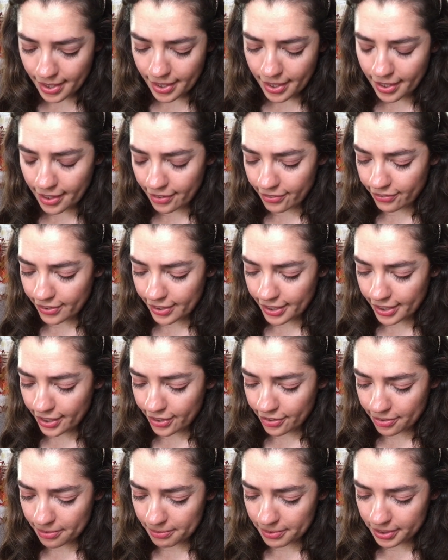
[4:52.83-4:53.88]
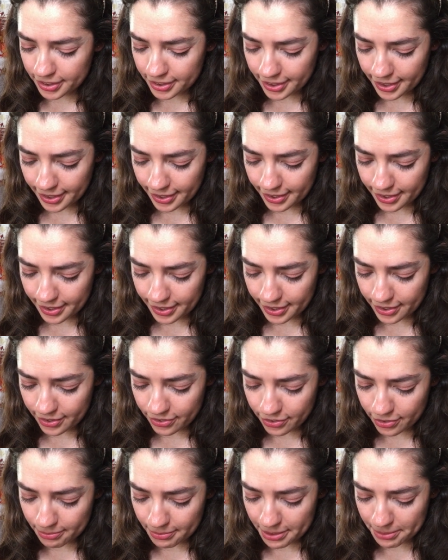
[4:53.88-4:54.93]
I feel like almost like these
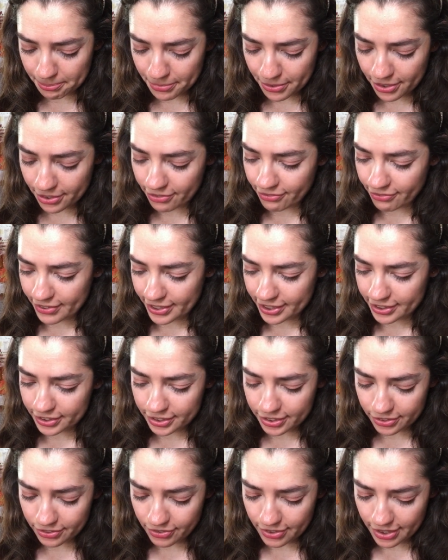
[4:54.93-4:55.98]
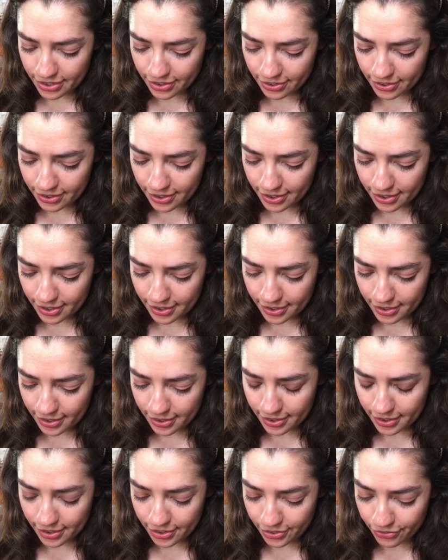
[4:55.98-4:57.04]
would be perfect to wear
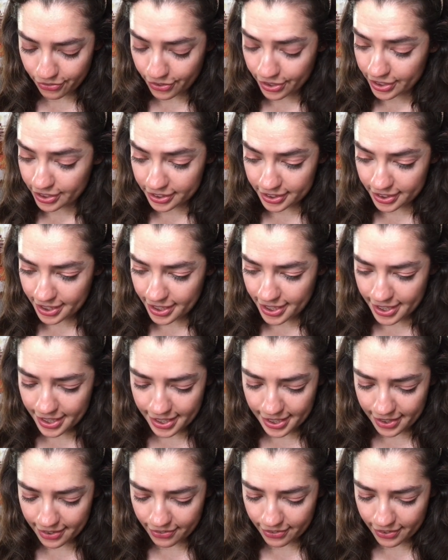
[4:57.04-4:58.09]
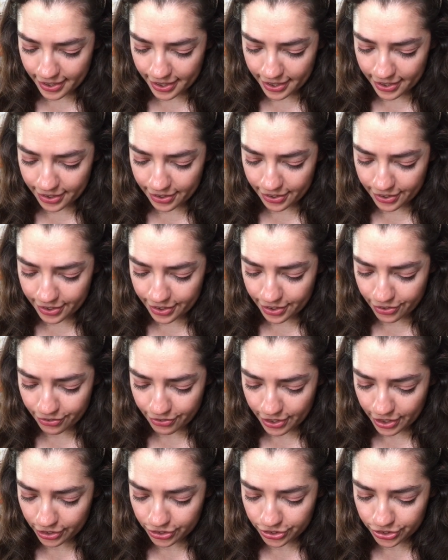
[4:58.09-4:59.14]
on a work day. If like you're in a
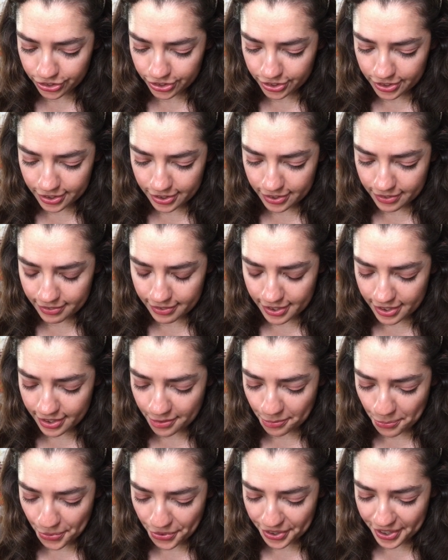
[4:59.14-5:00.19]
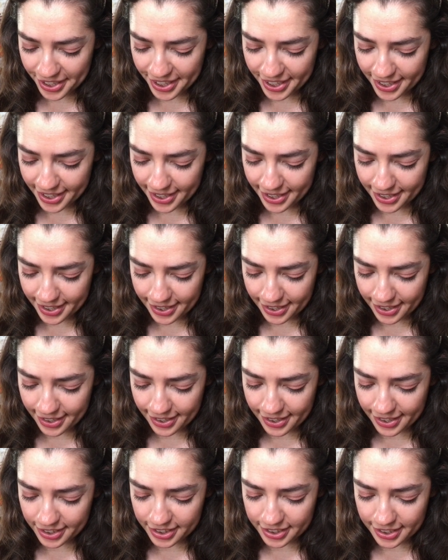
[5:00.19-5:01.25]
rush in the morning and you
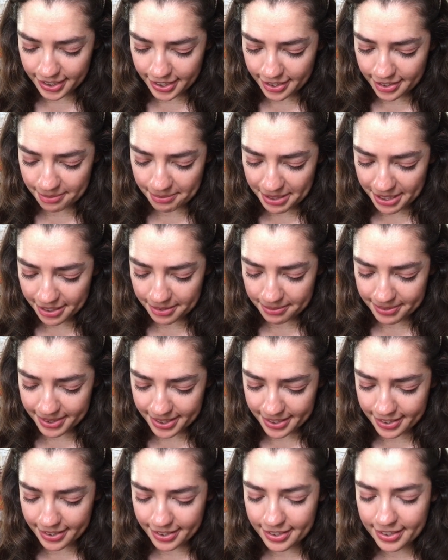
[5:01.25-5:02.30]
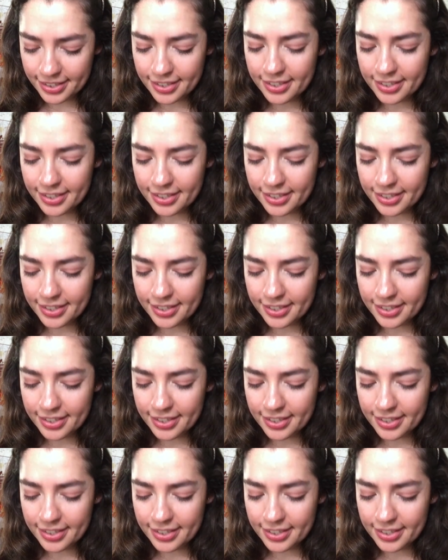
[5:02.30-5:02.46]
need to get your makeup done.